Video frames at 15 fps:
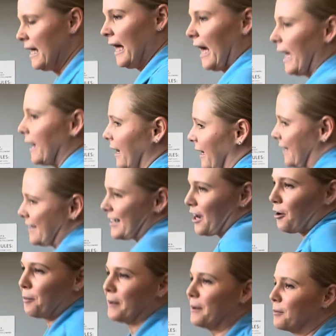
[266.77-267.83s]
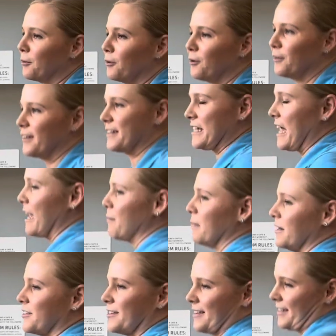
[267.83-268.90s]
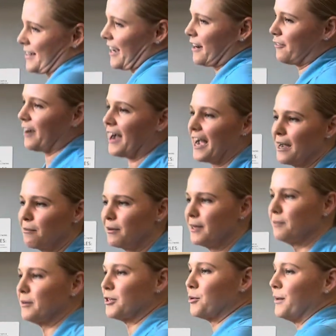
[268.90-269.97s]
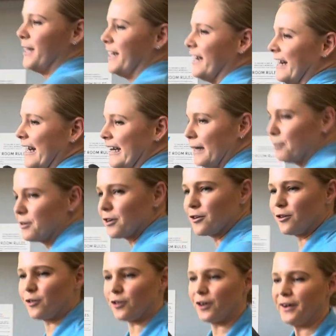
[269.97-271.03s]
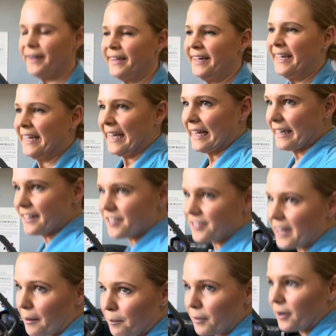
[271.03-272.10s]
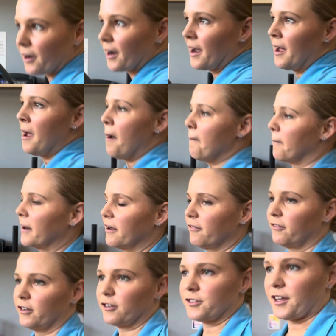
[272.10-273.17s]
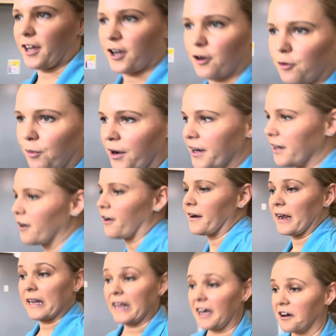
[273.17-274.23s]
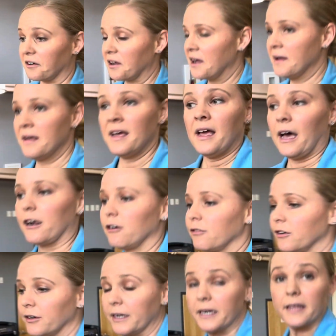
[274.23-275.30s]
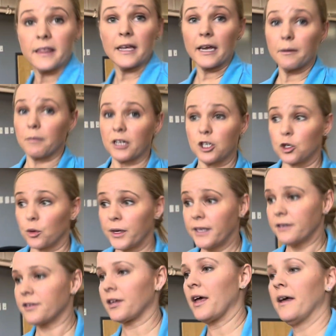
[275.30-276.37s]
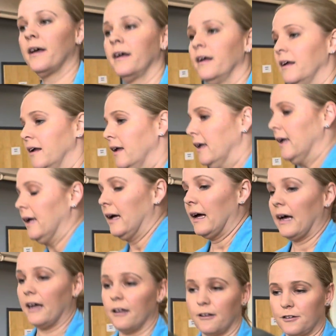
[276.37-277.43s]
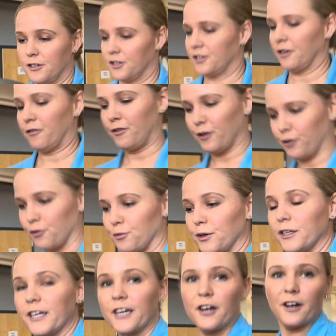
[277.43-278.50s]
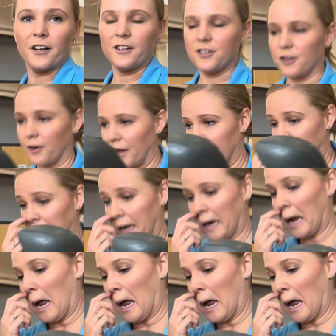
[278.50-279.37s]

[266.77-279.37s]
I tell people all the time, it's kind of a hybrid between an elliptical and a stepper, but it feels like you're running on a cloud. I don't feel anything in my joints. It feels really good. So I think